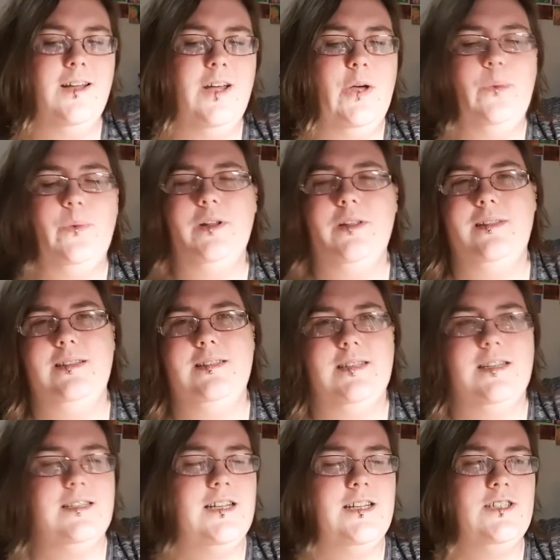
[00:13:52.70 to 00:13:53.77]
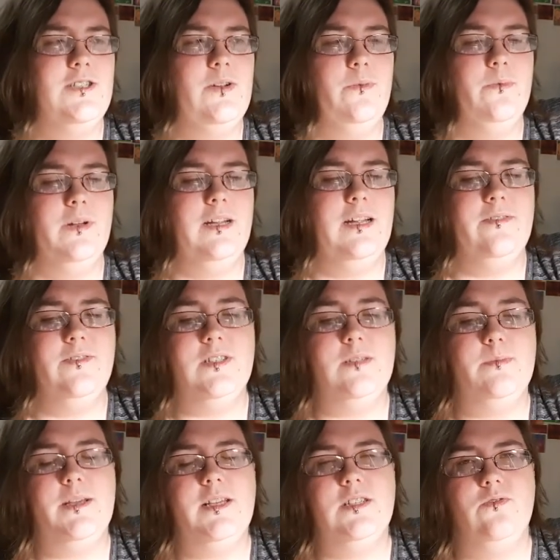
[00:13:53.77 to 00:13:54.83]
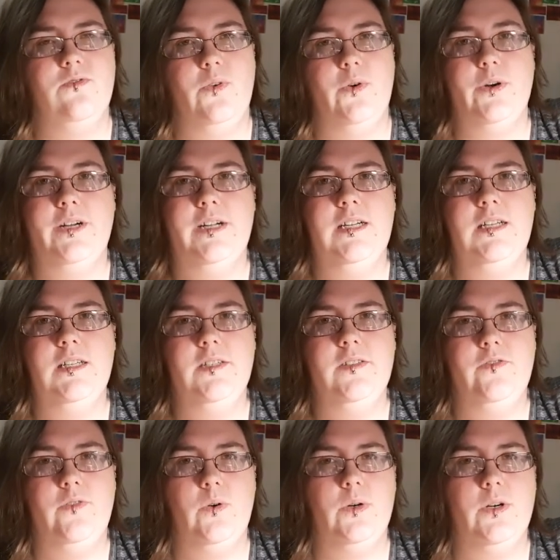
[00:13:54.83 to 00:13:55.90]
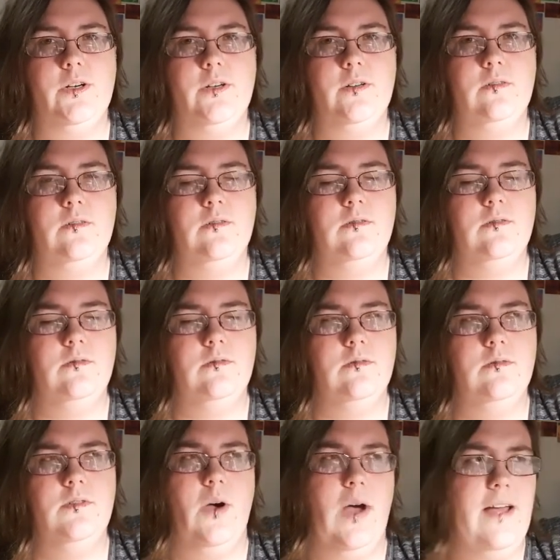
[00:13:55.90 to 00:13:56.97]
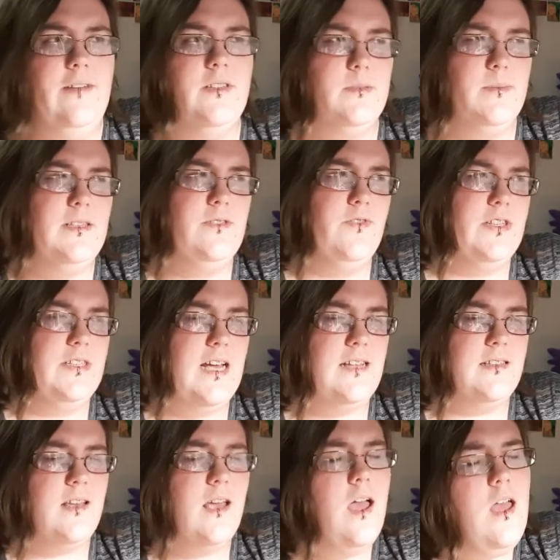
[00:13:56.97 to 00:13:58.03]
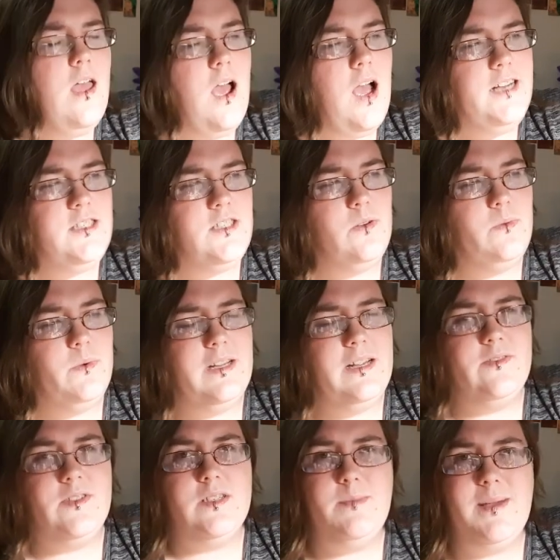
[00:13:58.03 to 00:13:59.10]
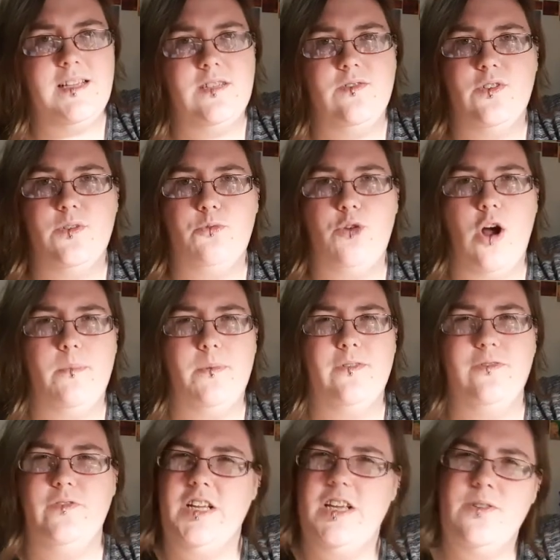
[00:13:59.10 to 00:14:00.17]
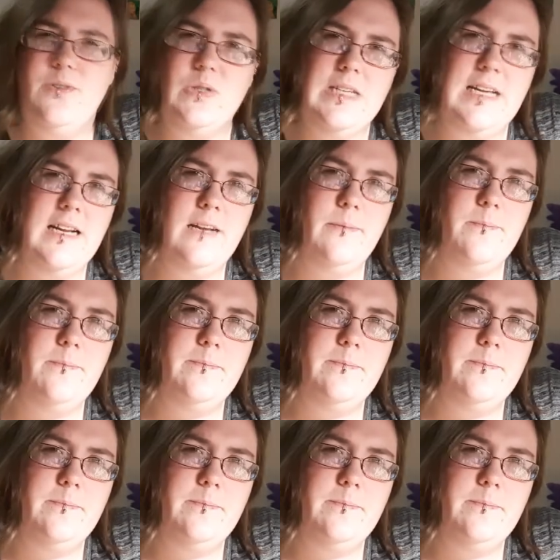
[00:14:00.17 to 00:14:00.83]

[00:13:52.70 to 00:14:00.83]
One of these days. I just don't really have the space for it. No, I have the space for the desk. I just don't really have the space for a proper video setup.